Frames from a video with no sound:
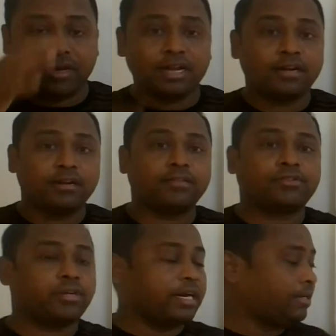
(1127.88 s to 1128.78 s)
can
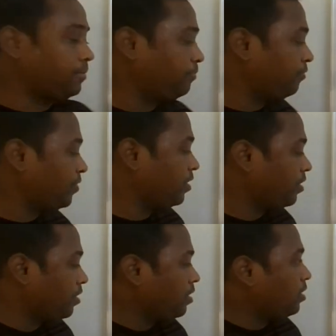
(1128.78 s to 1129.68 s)
understand,
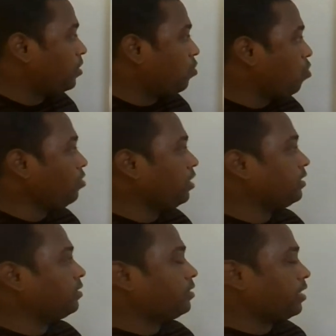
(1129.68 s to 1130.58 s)
only
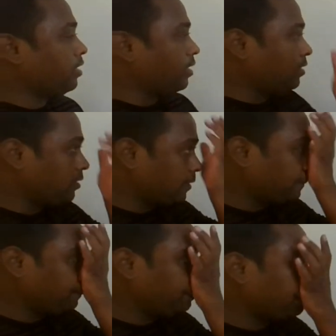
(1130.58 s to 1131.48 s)
the thing
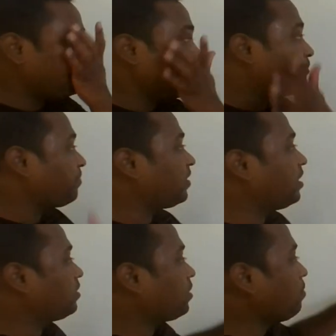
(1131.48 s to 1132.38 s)
is
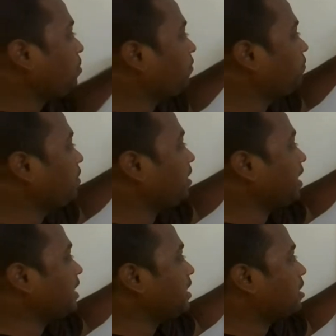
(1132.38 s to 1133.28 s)
the sum of the
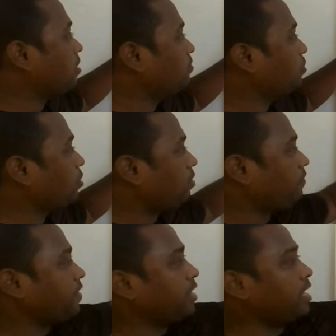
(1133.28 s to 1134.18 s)
n terms
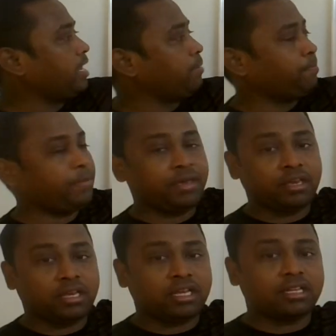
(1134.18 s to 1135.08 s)
of an
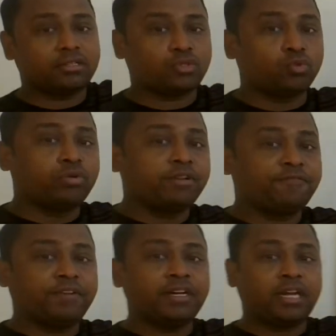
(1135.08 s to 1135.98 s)
AP is two
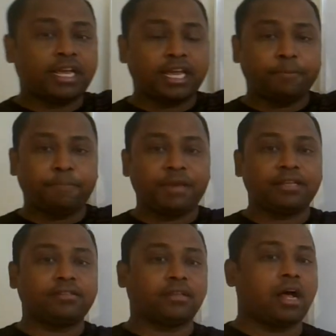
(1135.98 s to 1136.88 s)
different
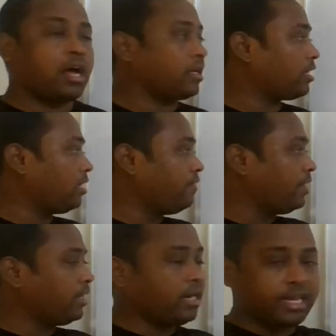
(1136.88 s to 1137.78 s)
APs are given
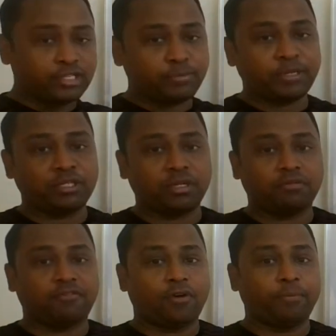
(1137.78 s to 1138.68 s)
in an
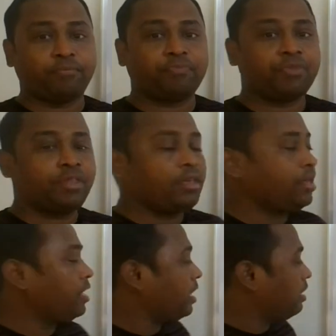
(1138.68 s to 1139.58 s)
expression form.
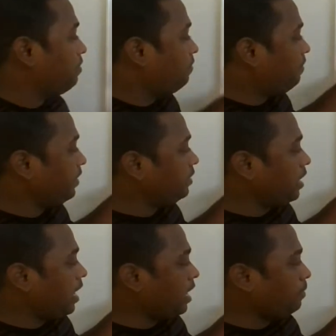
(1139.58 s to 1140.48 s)
With
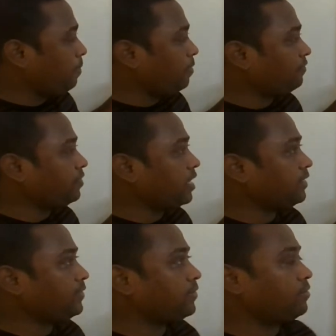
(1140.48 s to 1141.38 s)
the help of
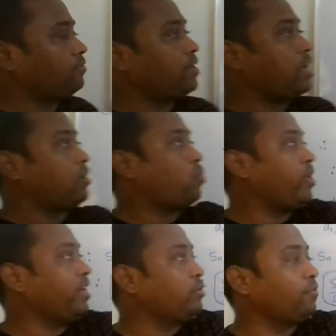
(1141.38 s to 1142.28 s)
this, we are
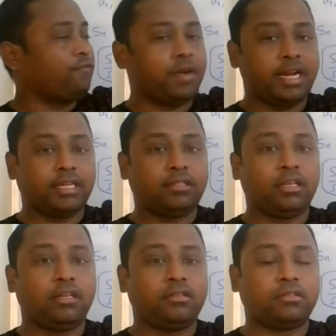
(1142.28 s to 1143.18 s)
going to find the